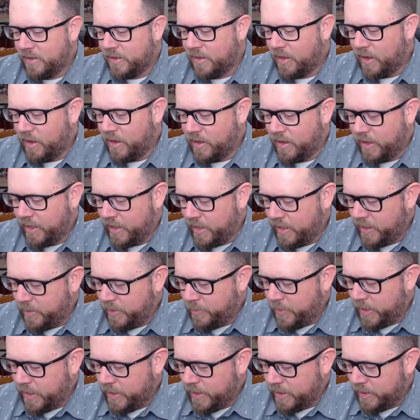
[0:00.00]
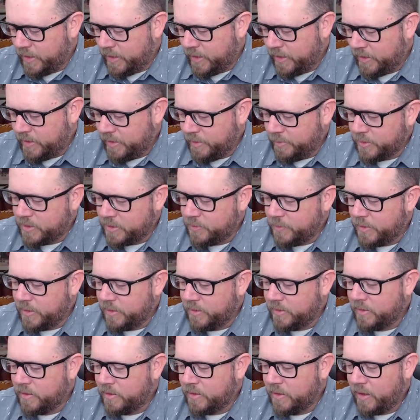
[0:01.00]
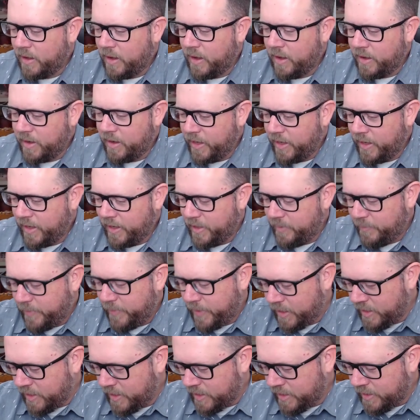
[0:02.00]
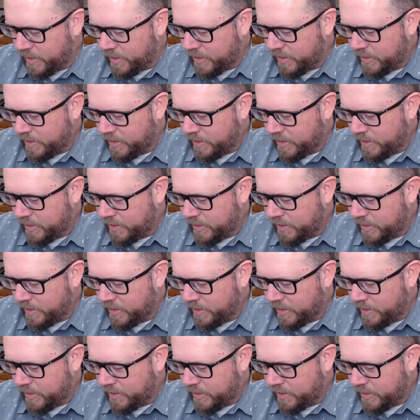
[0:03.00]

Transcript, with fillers: a head pin. That must be a head pin.